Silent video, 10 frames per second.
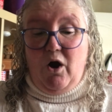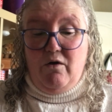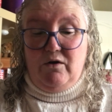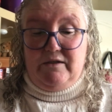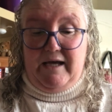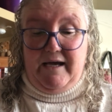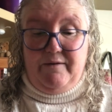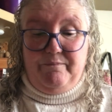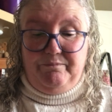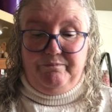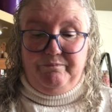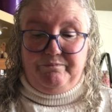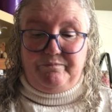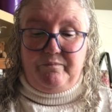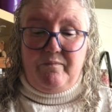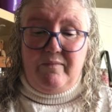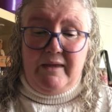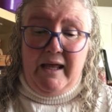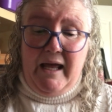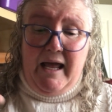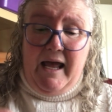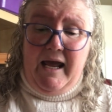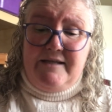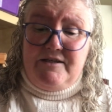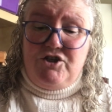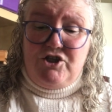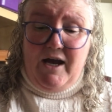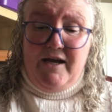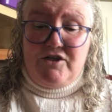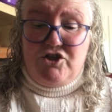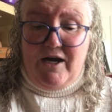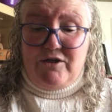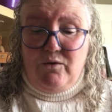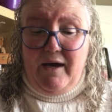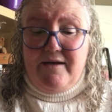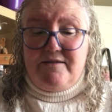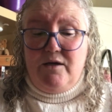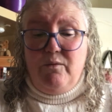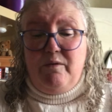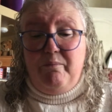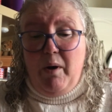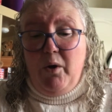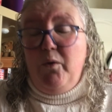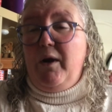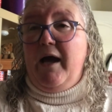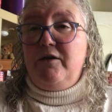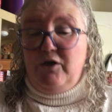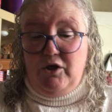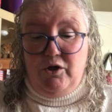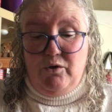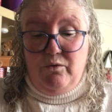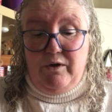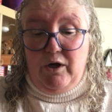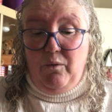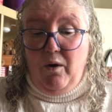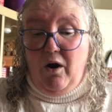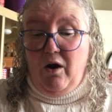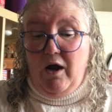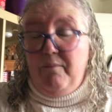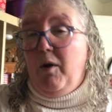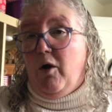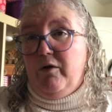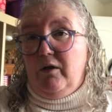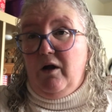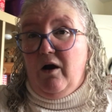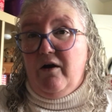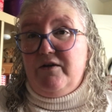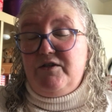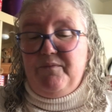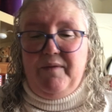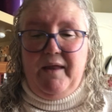Oracle deck. It's shadow casting with bone and curio oracle cards.